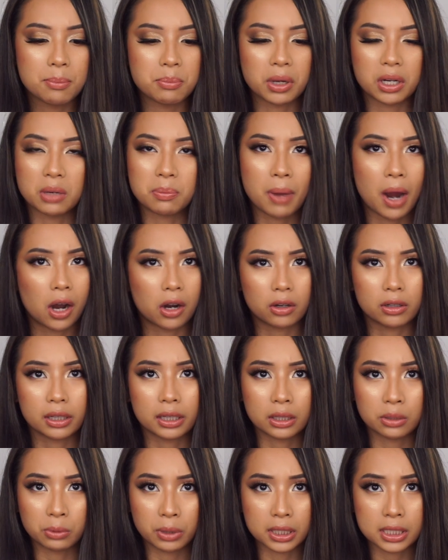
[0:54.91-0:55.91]
but apparently
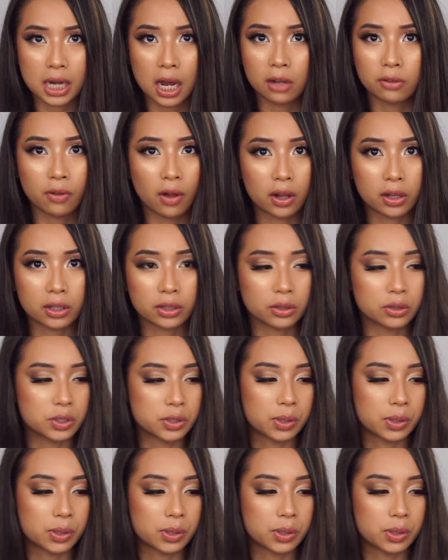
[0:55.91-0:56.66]
the retail value is